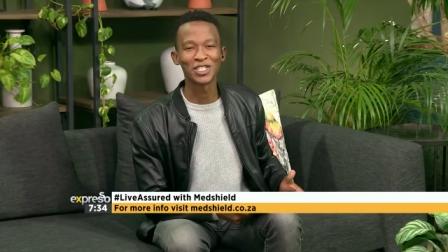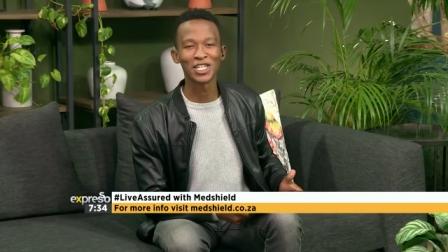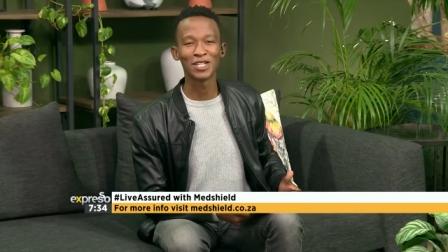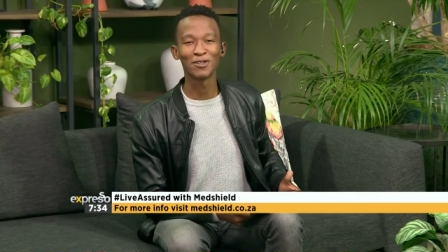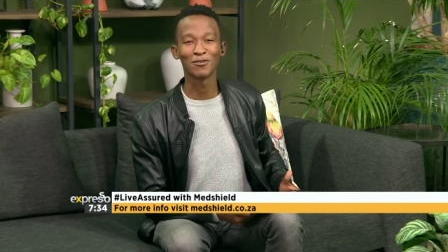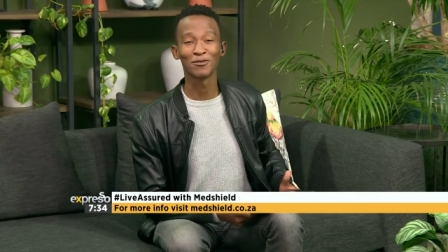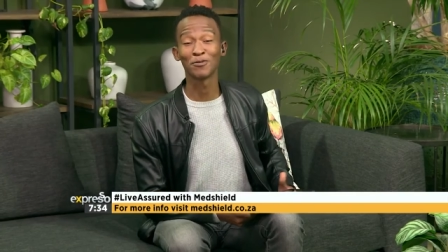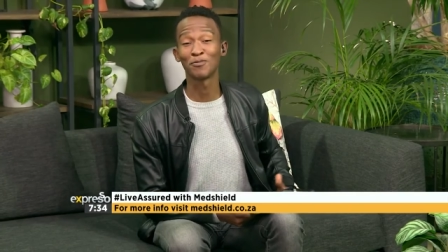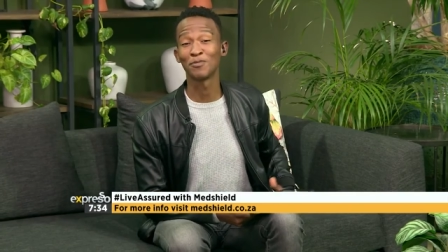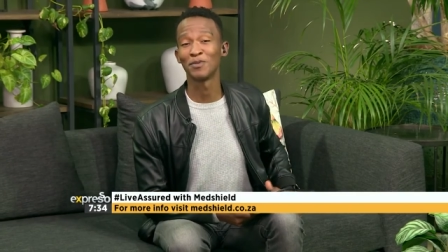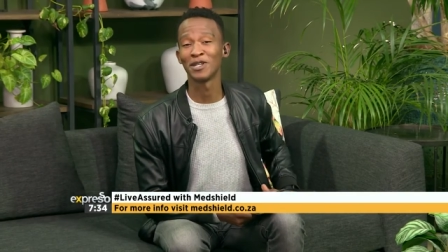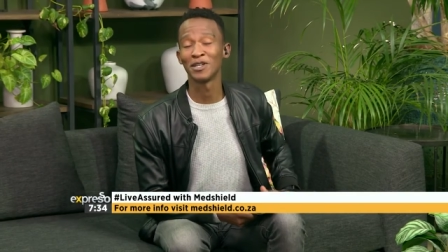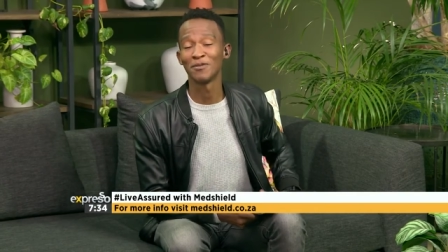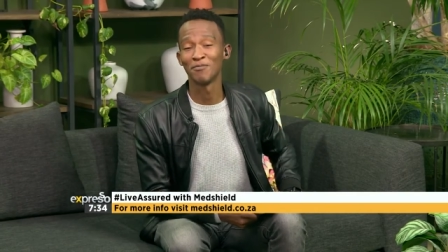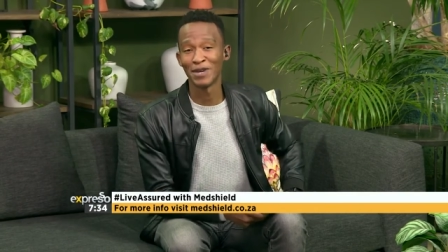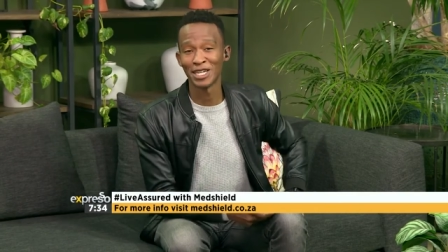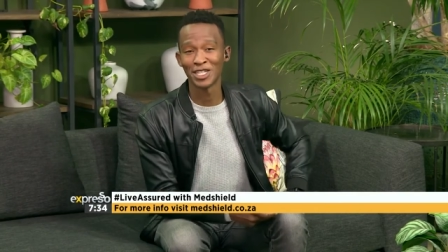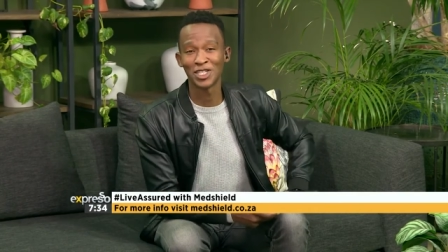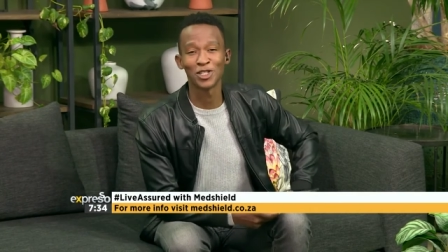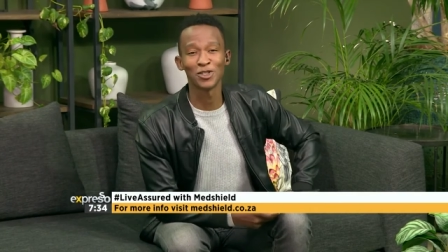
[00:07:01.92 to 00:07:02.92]
Mitchie,
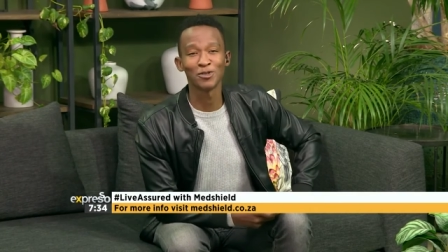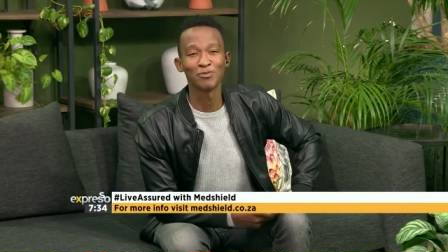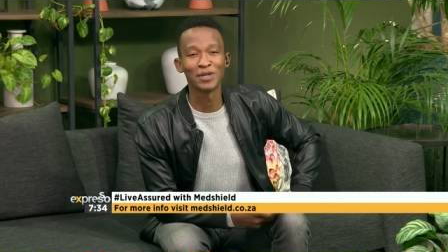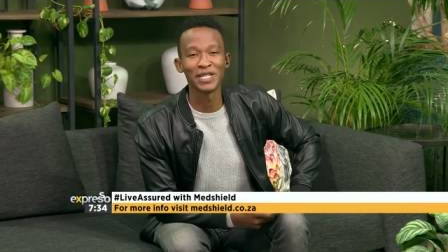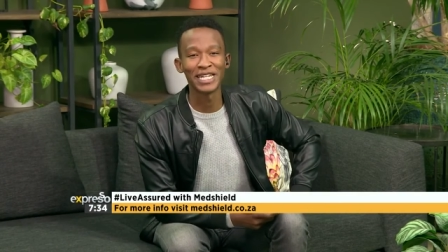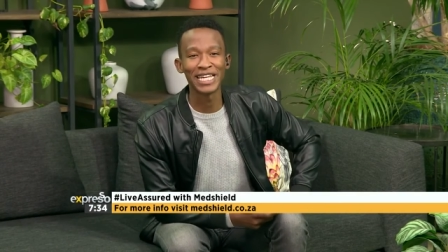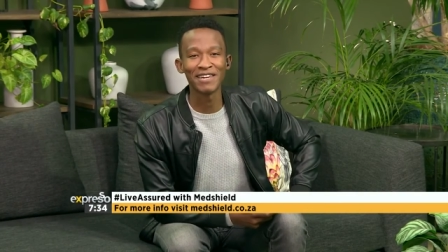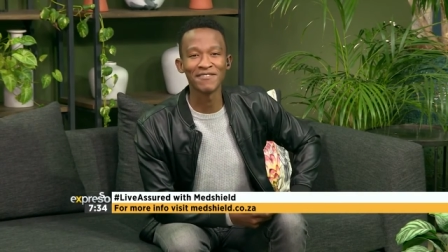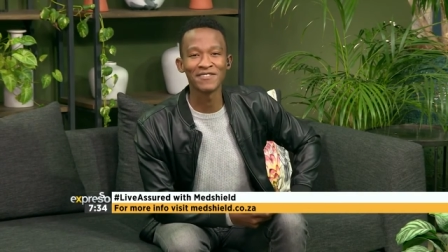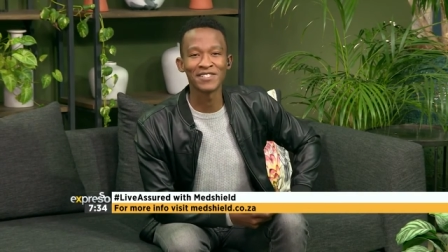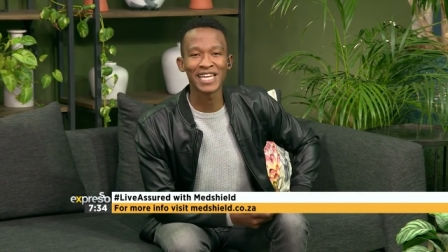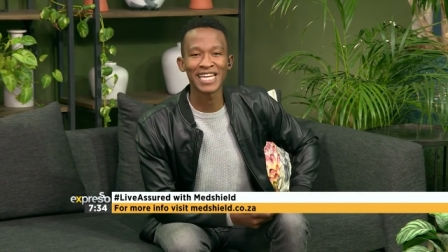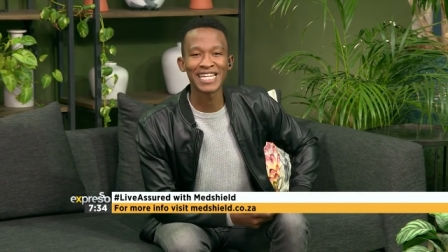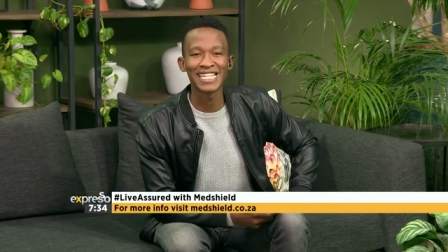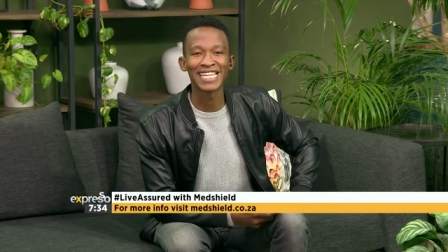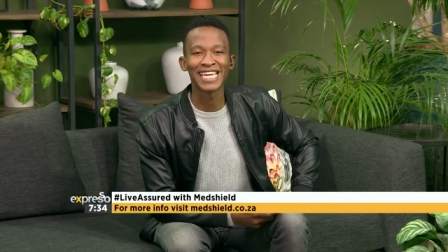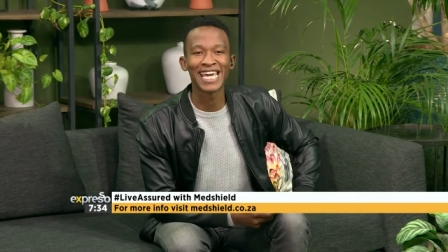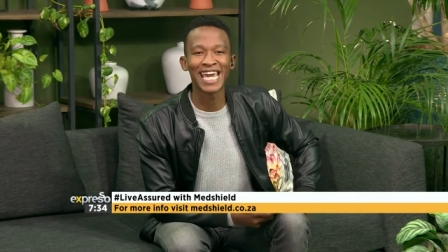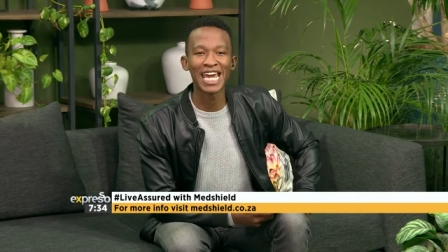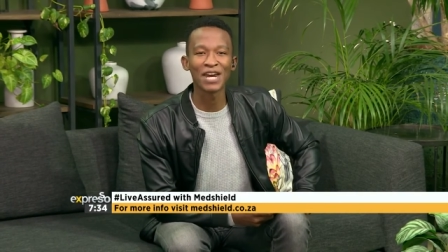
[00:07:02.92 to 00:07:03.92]
MedShield believes
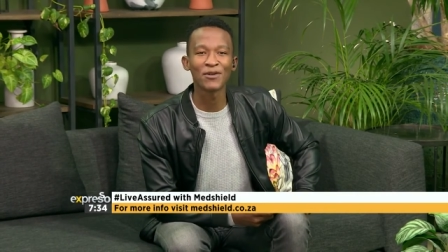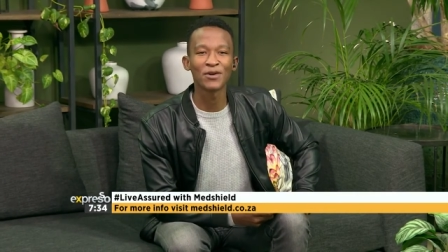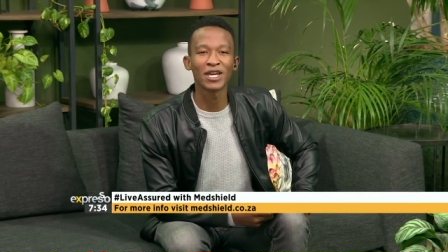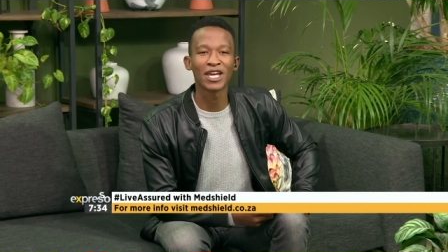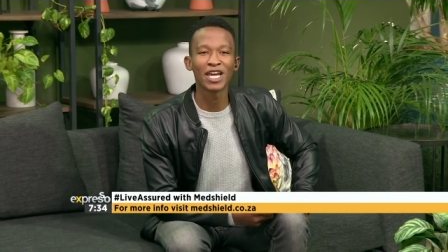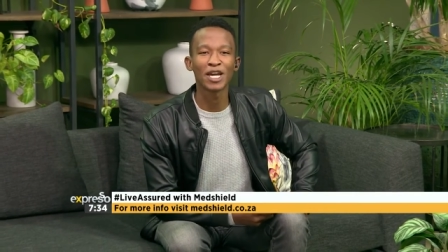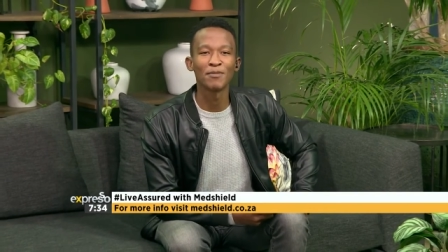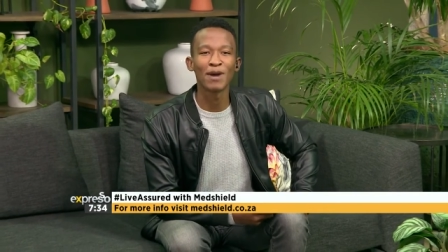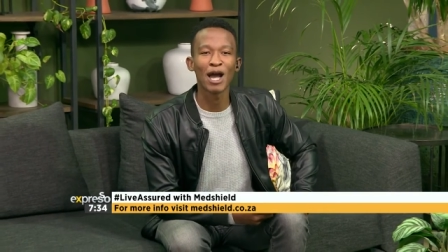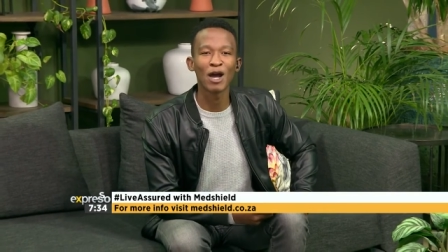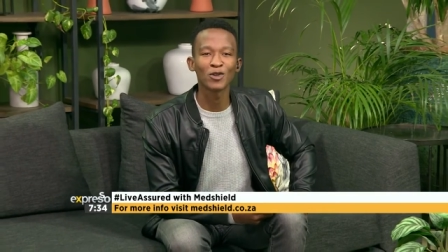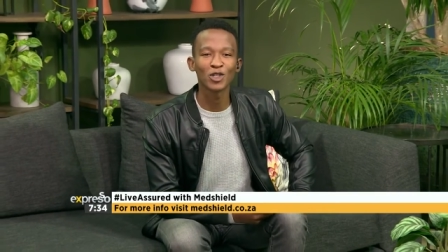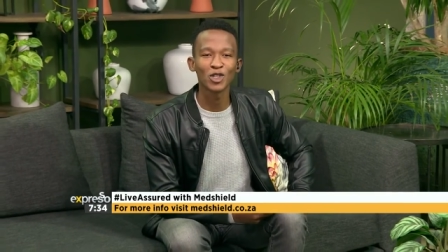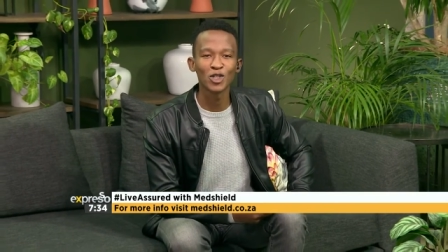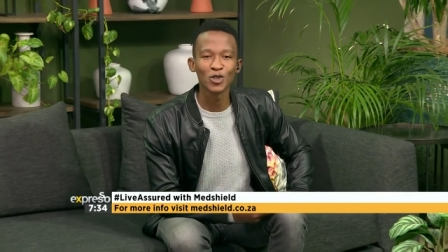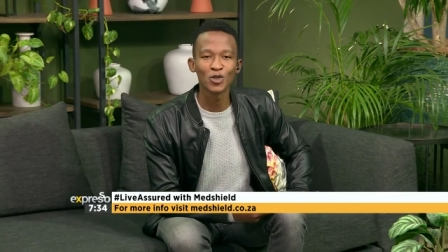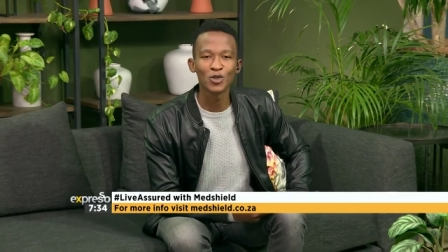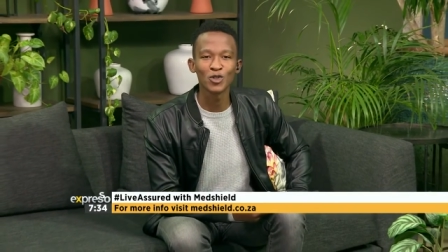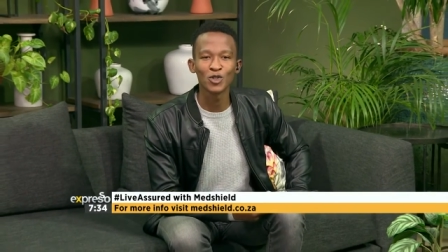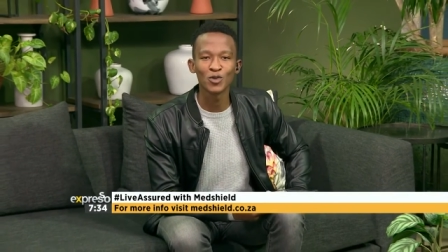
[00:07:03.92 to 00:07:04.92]
in caring about
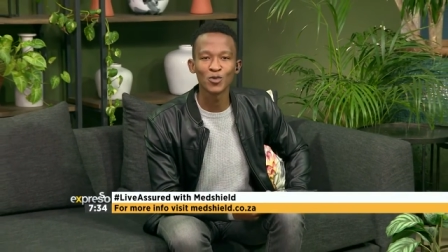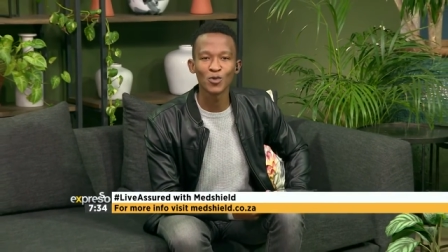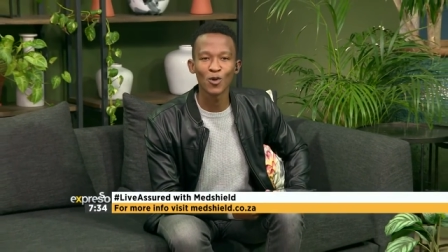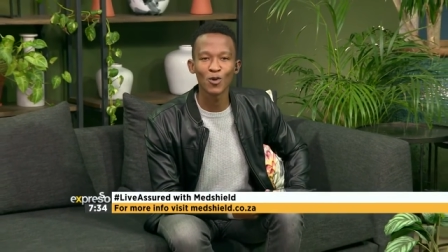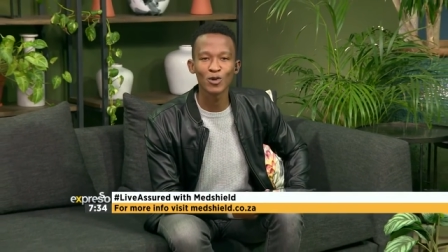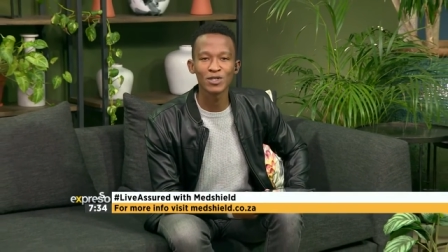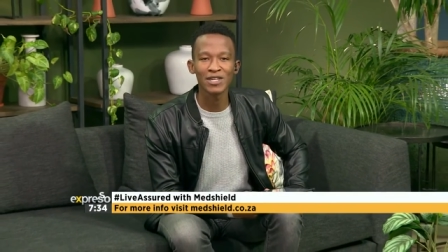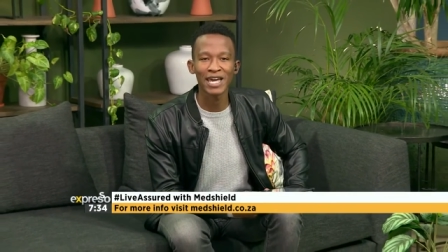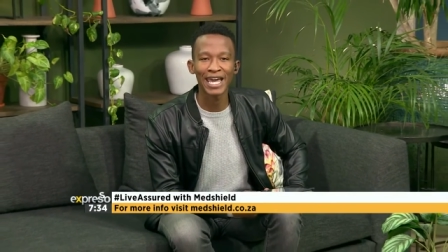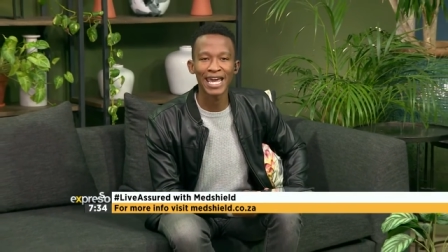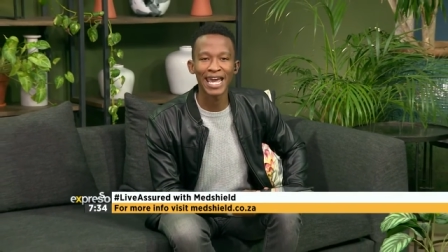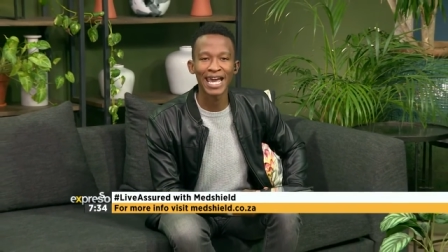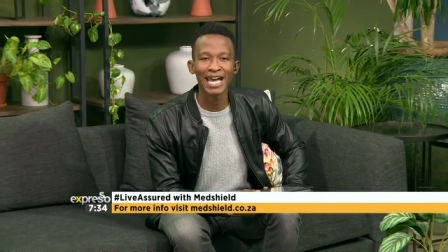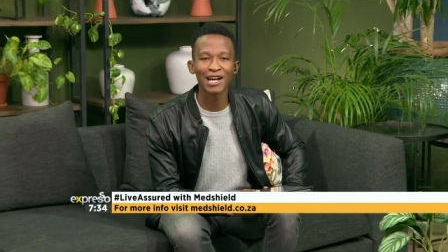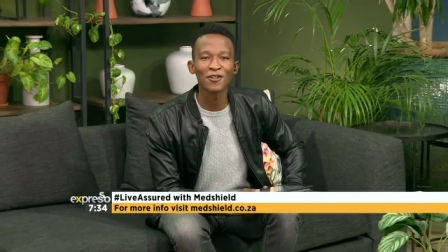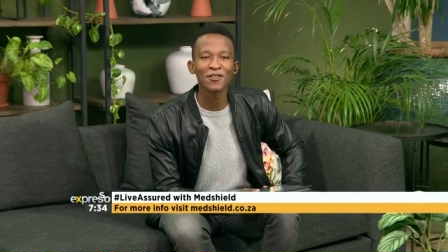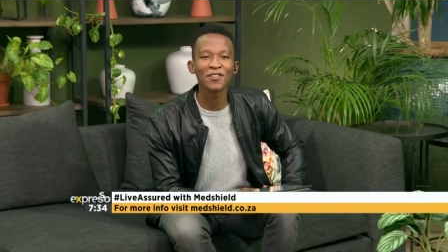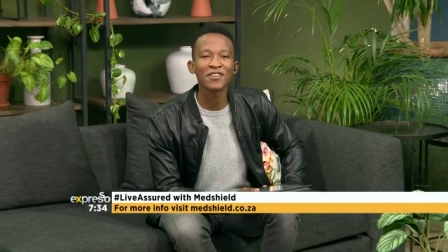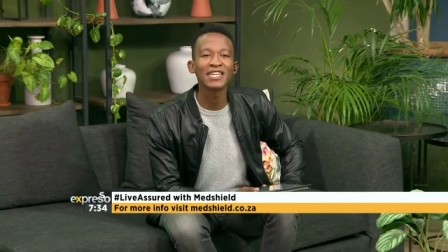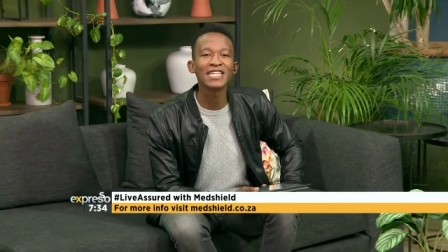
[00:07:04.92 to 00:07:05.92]
you towards a
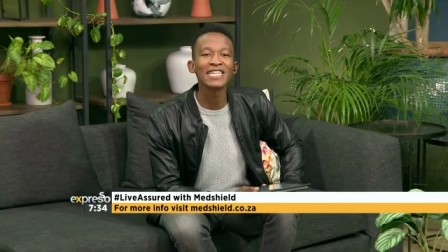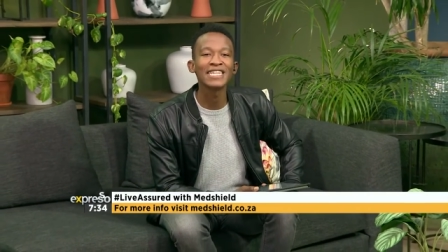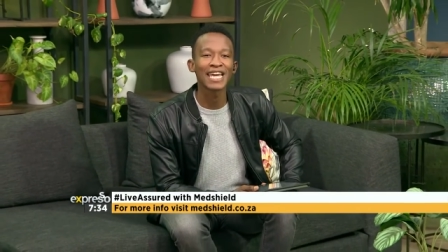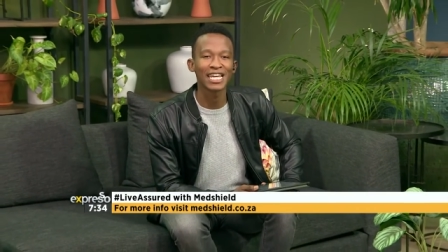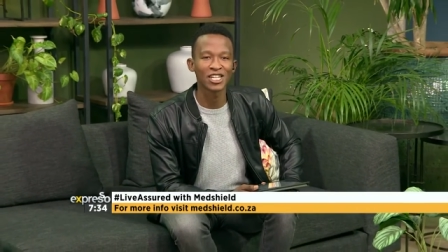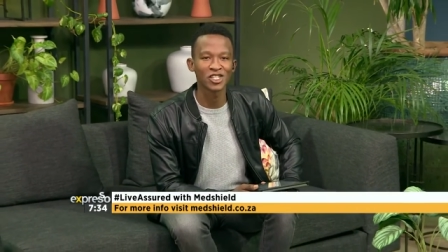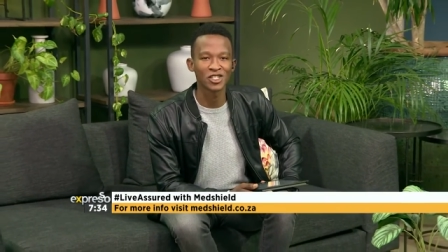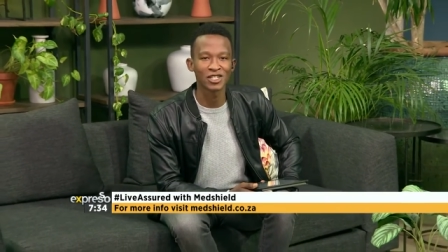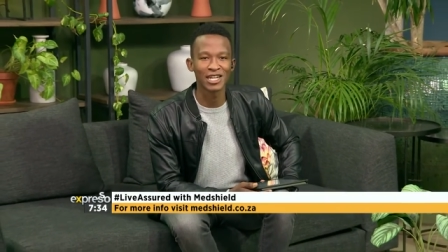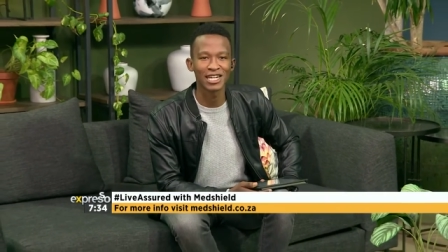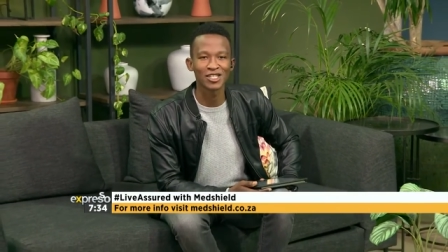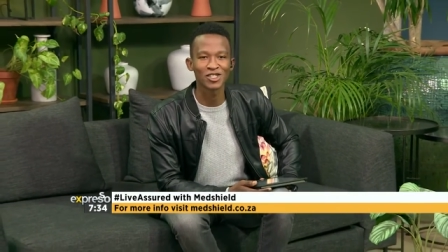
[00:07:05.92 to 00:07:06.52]
healthier nation,